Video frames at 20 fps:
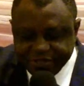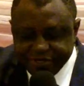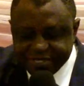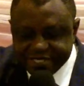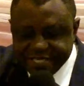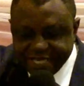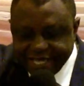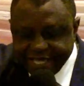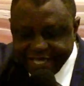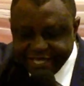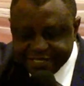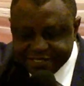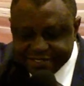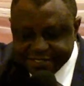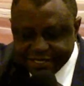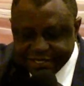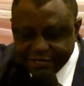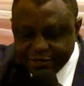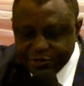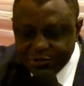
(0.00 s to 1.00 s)
with his
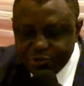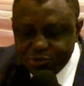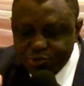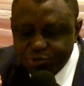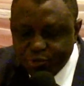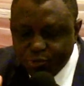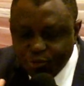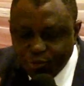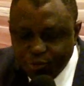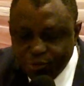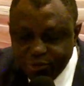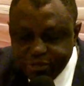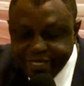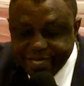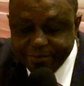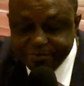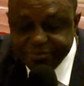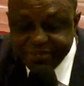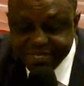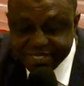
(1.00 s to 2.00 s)
hands to hold
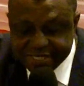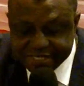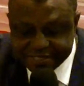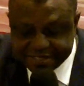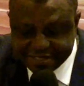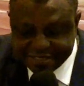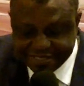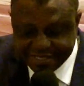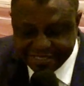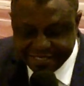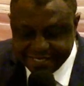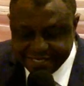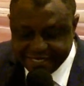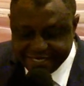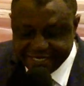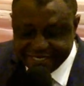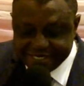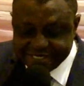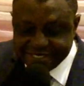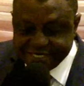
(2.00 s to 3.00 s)
their peace,
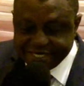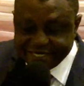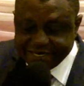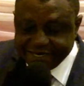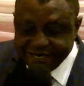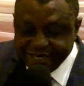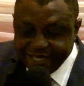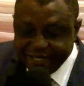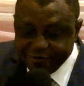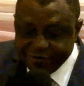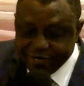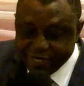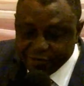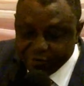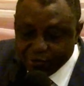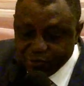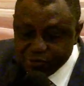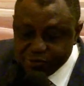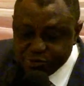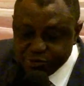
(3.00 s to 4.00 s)

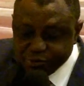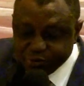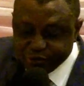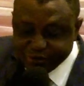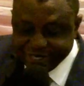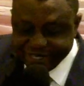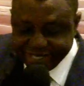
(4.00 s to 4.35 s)
declaring unto